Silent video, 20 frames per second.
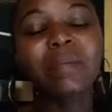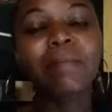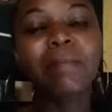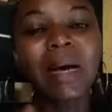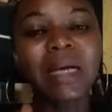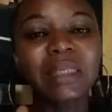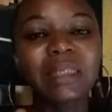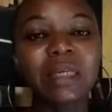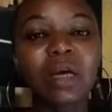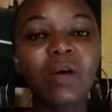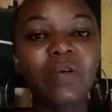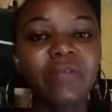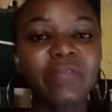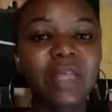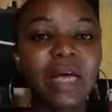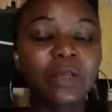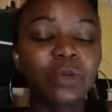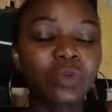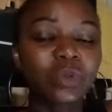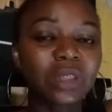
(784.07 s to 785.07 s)
a master of
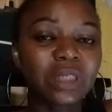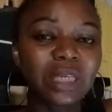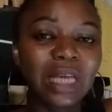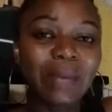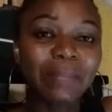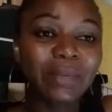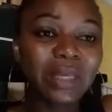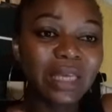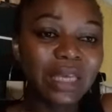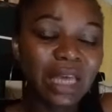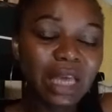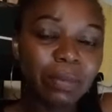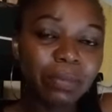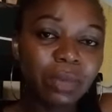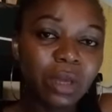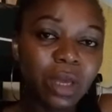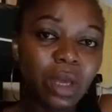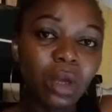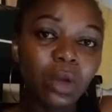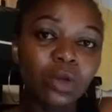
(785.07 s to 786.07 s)
that until I
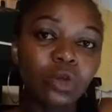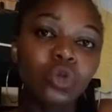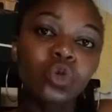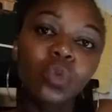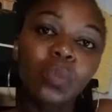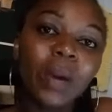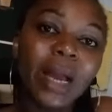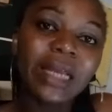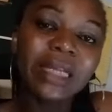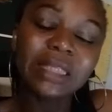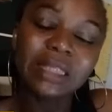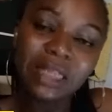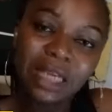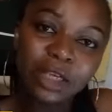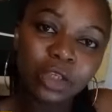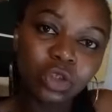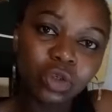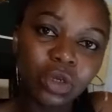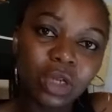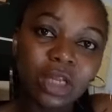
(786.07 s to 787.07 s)
became super
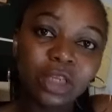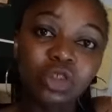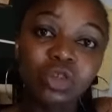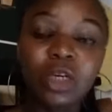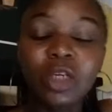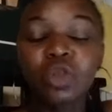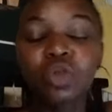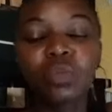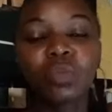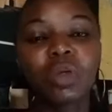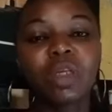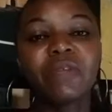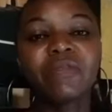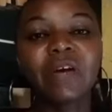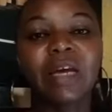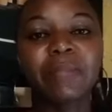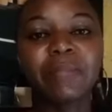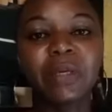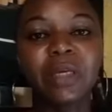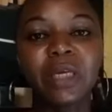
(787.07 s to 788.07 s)
intentional trying to
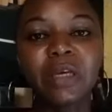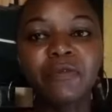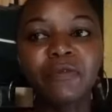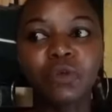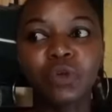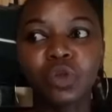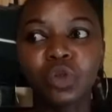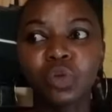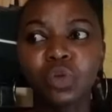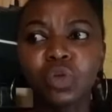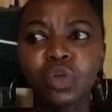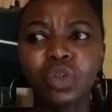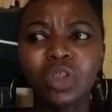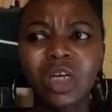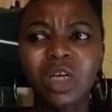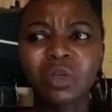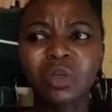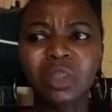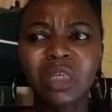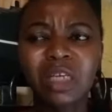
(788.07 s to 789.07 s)
modify behaviors. Your
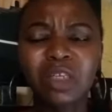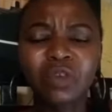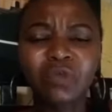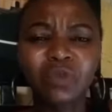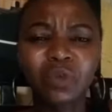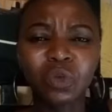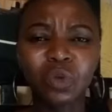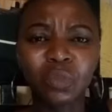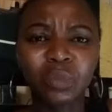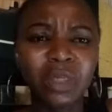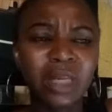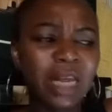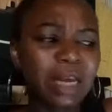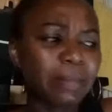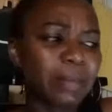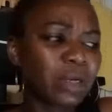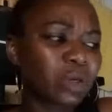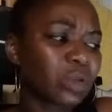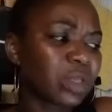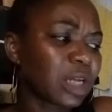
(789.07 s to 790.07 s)
child just asks you for something,
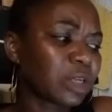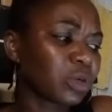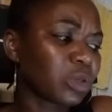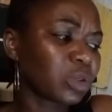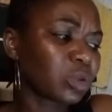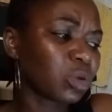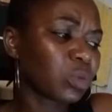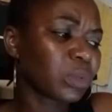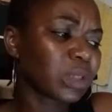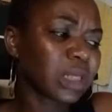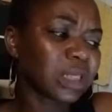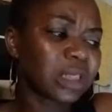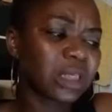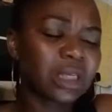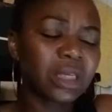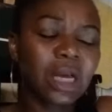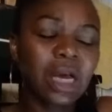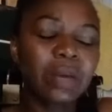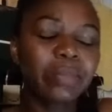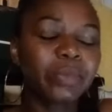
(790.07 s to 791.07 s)
like my daughter just comes and
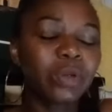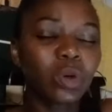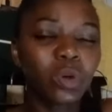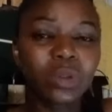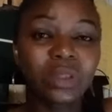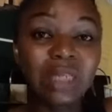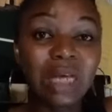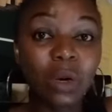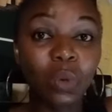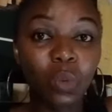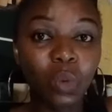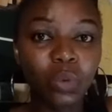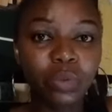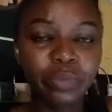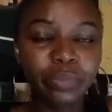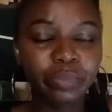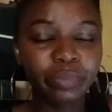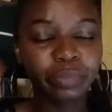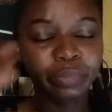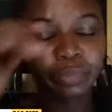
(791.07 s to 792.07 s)
says, and because that one,